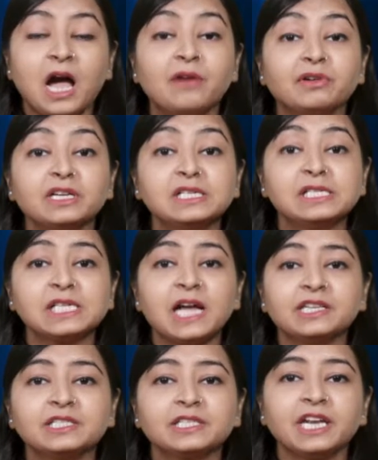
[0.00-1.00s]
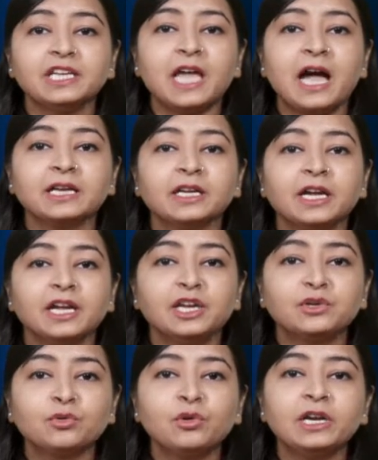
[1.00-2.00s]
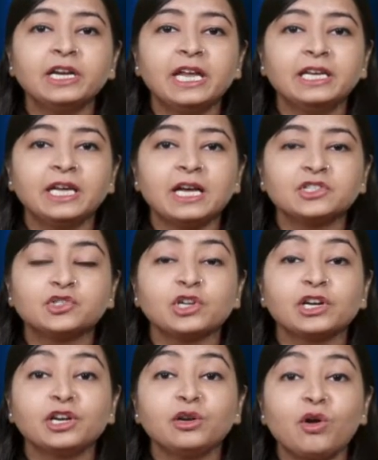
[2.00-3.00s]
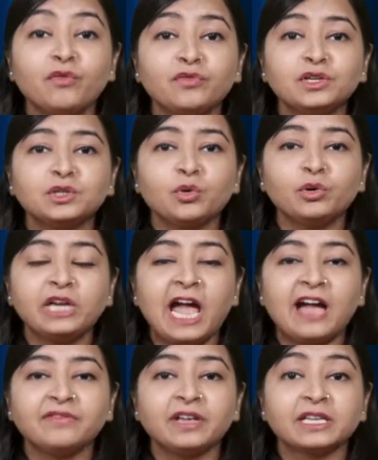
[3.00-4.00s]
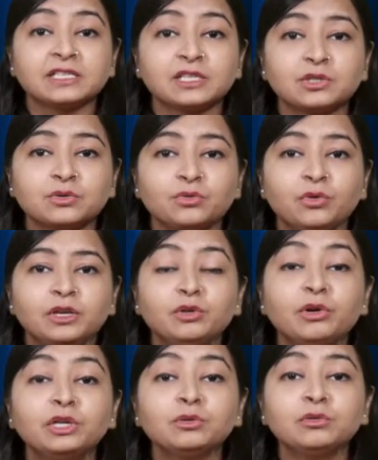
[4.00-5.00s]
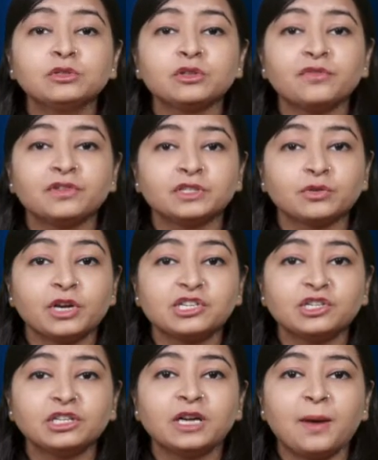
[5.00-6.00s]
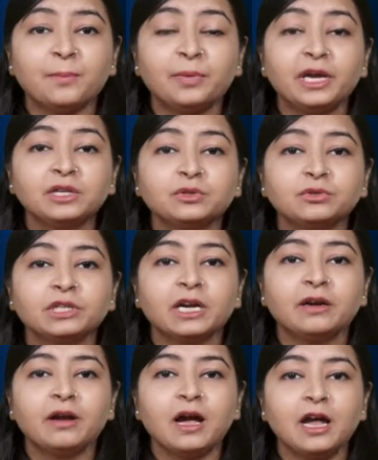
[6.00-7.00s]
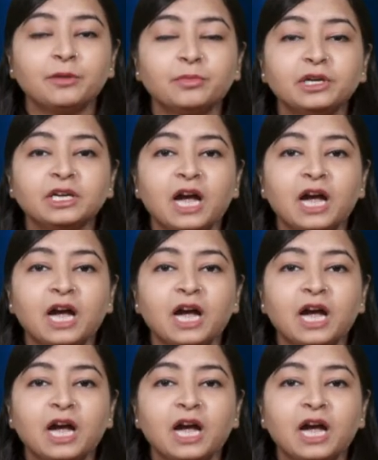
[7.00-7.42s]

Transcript: Our insights state that in rural areas, children often don't have access to newer tools of education compared to their urban